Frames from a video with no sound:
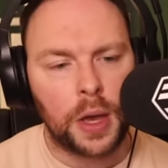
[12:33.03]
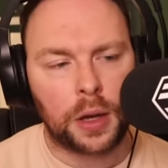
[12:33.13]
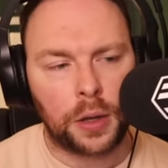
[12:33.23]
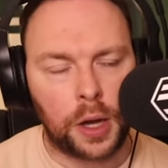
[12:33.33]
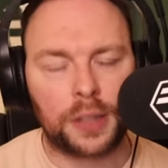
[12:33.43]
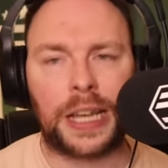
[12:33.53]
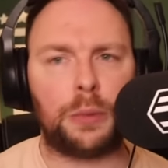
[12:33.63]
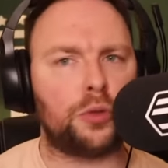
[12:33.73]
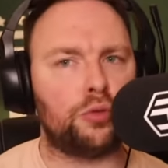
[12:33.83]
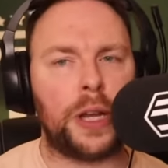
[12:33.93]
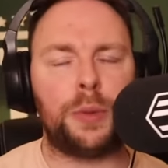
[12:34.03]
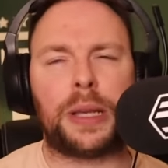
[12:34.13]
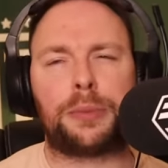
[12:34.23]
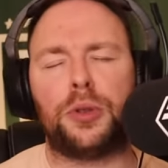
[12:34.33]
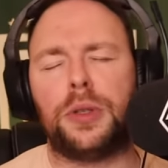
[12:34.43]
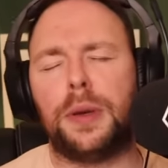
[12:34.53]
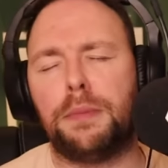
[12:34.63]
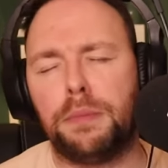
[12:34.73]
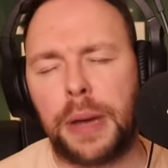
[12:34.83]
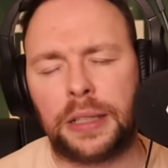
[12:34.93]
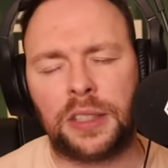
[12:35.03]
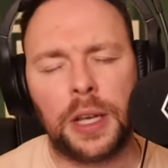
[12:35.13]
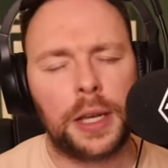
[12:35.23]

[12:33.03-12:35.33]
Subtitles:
Konate was absolutely immense.